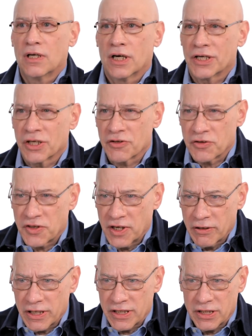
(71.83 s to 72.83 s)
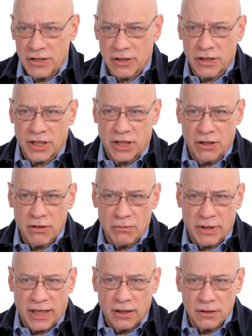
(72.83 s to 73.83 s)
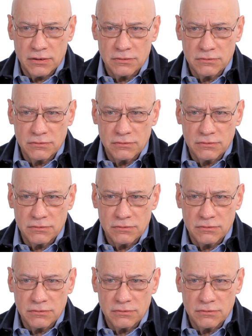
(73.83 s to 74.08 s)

Another theory that you're going to hear about